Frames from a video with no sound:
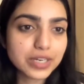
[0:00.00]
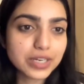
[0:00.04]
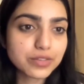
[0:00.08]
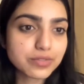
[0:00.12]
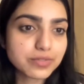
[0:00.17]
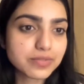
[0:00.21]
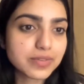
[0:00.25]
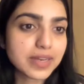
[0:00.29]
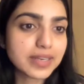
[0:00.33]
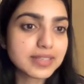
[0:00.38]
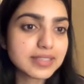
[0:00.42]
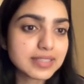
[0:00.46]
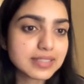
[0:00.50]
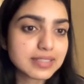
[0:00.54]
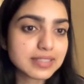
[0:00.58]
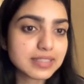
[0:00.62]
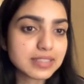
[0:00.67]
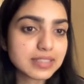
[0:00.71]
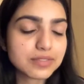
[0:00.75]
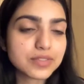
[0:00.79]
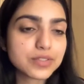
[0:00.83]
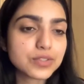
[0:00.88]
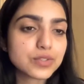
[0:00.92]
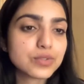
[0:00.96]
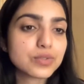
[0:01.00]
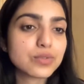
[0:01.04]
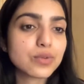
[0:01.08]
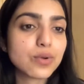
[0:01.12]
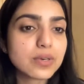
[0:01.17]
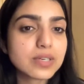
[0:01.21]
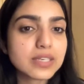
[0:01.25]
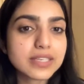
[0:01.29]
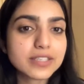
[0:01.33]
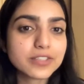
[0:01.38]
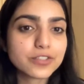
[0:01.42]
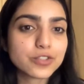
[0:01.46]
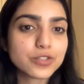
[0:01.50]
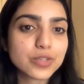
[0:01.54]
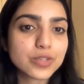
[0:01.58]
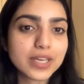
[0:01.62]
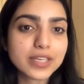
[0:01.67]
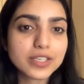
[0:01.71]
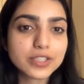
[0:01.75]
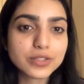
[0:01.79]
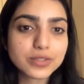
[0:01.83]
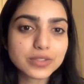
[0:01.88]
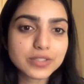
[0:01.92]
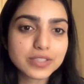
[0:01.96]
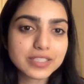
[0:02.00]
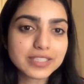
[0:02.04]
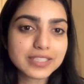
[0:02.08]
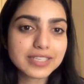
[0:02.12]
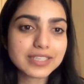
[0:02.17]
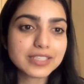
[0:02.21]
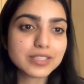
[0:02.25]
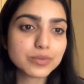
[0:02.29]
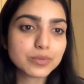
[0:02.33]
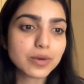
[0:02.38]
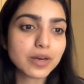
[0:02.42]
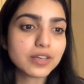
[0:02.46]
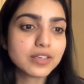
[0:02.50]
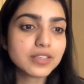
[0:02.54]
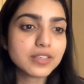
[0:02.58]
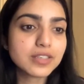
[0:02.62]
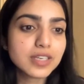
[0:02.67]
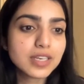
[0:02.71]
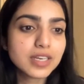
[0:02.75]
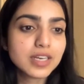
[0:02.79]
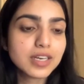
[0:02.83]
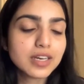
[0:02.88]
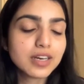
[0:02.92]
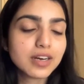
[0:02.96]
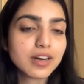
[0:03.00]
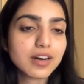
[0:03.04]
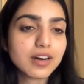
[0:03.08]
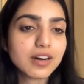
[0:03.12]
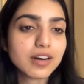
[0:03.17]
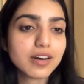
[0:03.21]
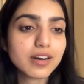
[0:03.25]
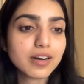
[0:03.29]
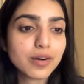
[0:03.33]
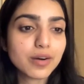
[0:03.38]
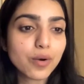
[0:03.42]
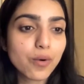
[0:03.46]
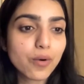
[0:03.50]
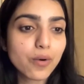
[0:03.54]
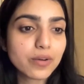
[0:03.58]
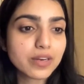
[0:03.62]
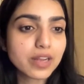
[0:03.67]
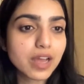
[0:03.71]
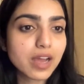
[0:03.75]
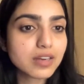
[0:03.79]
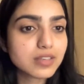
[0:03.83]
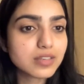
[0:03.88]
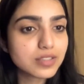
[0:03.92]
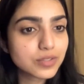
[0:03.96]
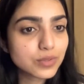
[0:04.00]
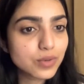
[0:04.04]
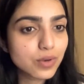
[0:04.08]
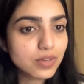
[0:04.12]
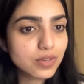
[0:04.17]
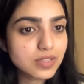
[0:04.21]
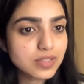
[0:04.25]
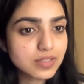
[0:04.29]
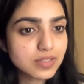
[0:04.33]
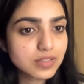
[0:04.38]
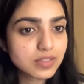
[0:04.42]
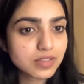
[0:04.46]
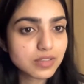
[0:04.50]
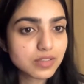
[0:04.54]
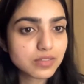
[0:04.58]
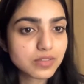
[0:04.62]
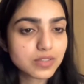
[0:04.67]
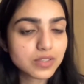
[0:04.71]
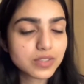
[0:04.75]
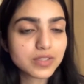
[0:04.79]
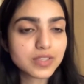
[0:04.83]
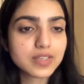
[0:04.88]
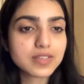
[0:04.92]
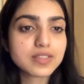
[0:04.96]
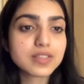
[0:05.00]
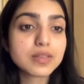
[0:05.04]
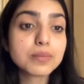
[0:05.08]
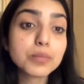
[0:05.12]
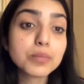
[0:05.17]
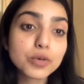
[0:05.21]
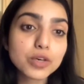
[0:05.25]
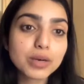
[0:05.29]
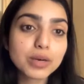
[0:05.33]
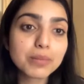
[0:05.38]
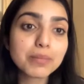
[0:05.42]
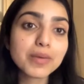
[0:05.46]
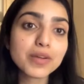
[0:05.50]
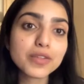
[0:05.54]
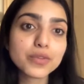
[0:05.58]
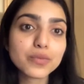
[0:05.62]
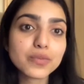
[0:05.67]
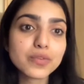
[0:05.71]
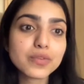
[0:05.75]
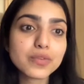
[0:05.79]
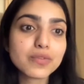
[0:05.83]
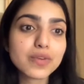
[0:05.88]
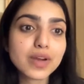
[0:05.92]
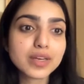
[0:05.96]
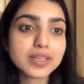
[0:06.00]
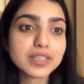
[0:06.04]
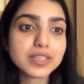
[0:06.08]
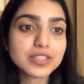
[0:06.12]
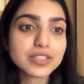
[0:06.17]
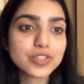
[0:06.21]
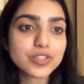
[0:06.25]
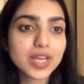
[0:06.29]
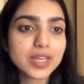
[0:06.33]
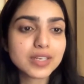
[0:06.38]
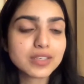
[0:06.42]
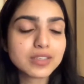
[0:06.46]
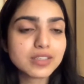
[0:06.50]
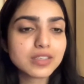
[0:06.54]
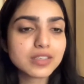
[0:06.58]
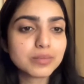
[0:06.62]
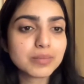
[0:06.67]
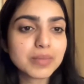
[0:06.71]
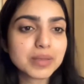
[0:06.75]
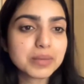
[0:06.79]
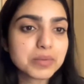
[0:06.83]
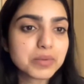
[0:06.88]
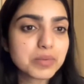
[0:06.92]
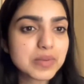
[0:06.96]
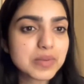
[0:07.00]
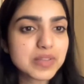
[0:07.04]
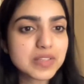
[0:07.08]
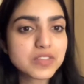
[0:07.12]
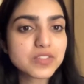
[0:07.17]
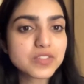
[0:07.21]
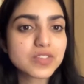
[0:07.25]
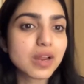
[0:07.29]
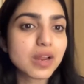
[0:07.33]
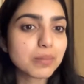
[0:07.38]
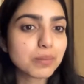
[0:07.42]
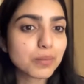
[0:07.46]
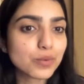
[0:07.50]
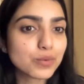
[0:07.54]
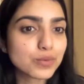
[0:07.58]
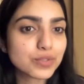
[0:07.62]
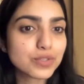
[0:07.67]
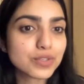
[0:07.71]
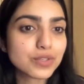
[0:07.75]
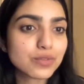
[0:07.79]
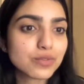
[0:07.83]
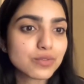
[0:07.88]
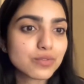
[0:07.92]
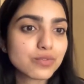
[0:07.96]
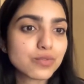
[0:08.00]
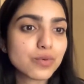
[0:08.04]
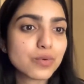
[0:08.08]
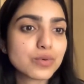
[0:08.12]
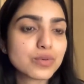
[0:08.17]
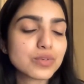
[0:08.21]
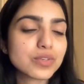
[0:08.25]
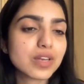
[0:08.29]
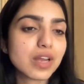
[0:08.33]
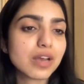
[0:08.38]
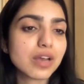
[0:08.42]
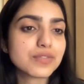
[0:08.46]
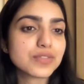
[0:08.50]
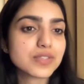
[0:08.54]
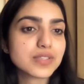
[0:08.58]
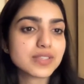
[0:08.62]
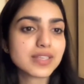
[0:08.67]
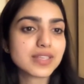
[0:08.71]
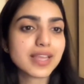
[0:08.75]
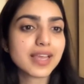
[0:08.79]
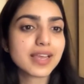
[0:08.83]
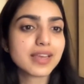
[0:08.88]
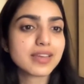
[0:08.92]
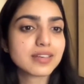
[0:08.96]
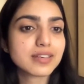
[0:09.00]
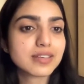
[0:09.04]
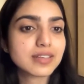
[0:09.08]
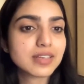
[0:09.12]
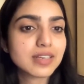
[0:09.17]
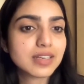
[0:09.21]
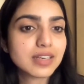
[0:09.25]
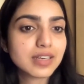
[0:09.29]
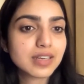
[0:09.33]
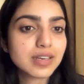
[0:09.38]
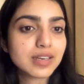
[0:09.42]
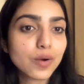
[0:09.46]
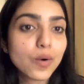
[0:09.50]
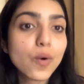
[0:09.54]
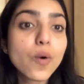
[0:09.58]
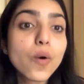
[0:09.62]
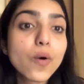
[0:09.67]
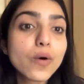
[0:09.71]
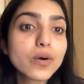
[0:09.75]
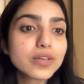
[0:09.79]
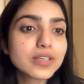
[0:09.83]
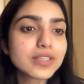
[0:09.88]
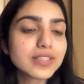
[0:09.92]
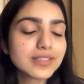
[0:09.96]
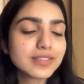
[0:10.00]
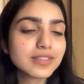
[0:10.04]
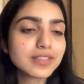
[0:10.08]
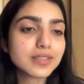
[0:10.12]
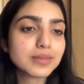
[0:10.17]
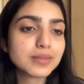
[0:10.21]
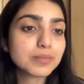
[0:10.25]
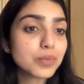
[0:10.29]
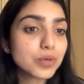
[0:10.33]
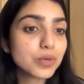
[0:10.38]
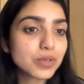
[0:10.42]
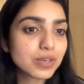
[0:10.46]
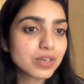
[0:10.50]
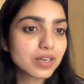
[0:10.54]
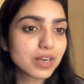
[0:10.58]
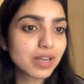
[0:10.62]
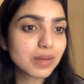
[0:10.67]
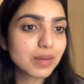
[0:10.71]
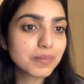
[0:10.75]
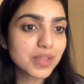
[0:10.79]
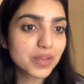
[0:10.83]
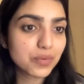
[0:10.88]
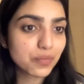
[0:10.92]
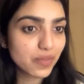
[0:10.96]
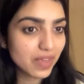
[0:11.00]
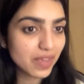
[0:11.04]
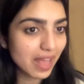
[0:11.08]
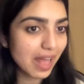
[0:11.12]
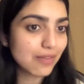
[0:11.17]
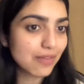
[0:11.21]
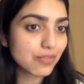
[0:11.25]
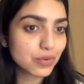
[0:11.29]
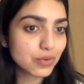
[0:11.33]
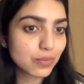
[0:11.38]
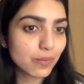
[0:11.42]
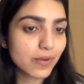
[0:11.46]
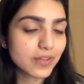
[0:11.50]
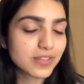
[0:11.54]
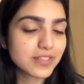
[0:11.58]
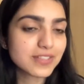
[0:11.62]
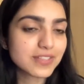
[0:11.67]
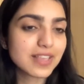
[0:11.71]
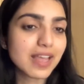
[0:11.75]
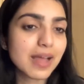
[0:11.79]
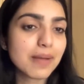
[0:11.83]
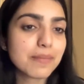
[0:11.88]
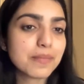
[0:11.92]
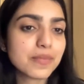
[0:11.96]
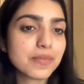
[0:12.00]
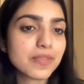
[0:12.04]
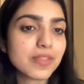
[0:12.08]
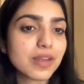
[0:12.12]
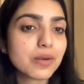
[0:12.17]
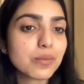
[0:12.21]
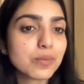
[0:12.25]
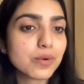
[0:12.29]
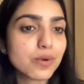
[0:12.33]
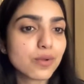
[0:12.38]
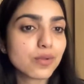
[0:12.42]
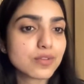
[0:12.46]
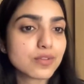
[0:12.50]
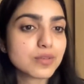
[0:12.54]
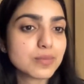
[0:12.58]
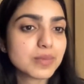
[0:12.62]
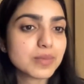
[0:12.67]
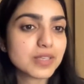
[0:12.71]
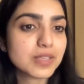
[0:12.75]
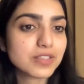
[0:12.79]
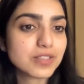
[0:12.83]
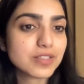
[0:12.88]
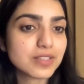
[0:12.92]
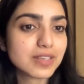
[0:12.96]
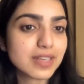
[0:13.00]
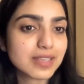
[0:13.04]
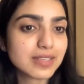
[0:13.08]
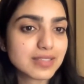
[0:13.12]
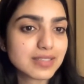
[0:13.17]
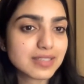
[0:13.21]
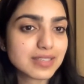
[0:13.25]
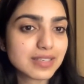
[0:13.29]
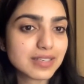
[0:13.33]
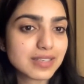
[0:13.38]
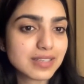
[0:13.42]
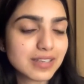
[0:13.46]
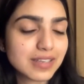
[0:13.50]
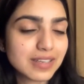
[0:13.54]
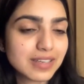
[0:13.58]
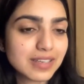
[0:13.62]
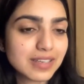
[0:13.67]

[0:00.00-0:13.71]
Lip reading: find it, and if it's not, let's try to create one on our Discord server. There is a book a month with Vaani channel, and maybe we can start posting photographs there, or in the book club that we have on WhatsApp. That will also be interesting.